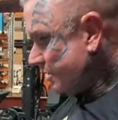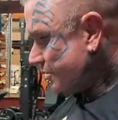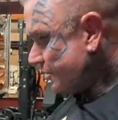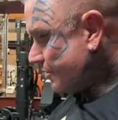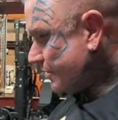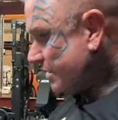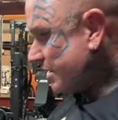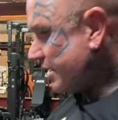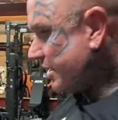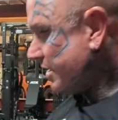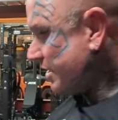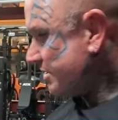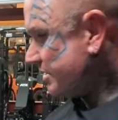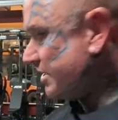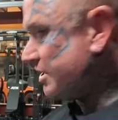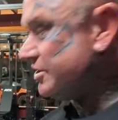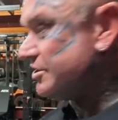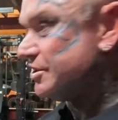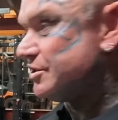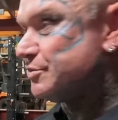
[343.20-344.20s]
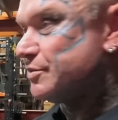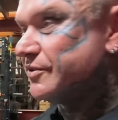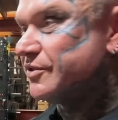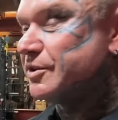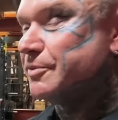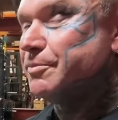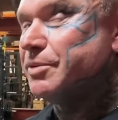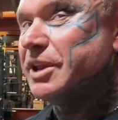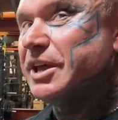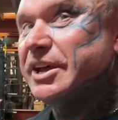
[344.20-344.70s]
doing leg extensions with
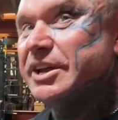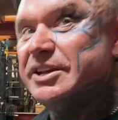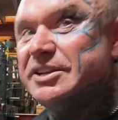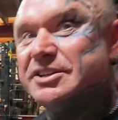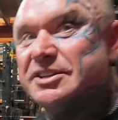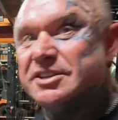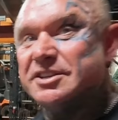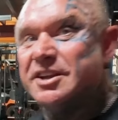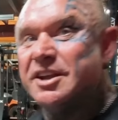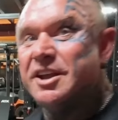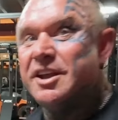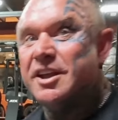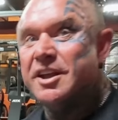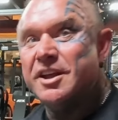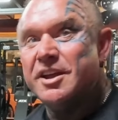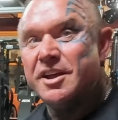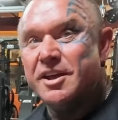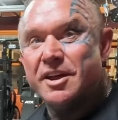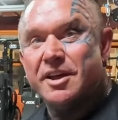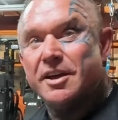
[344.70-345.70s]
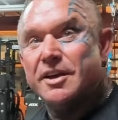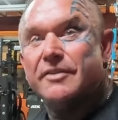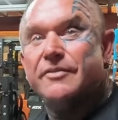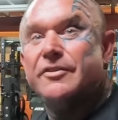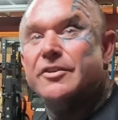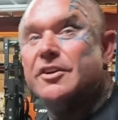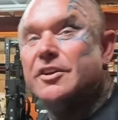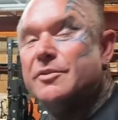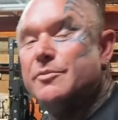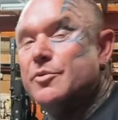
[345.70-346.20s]
the plates, I
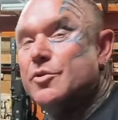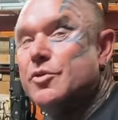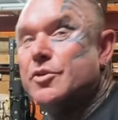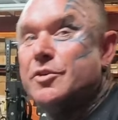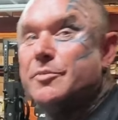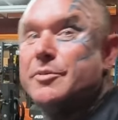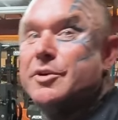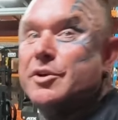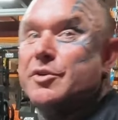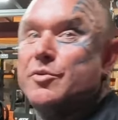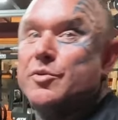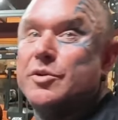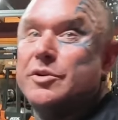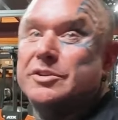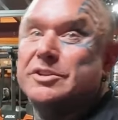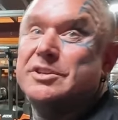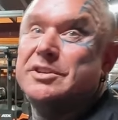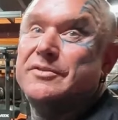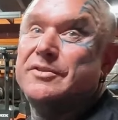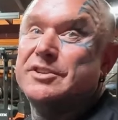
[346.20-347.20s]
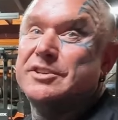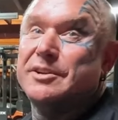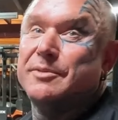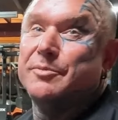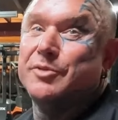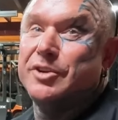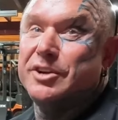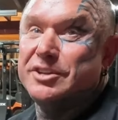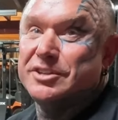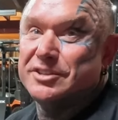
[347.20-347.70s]
feel it more on my quads for some
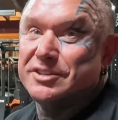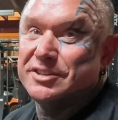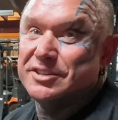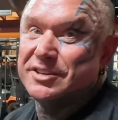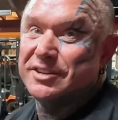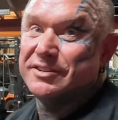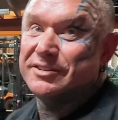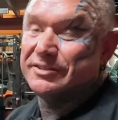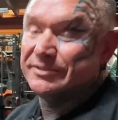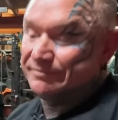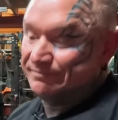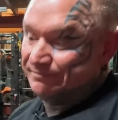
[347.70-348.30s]
reason. So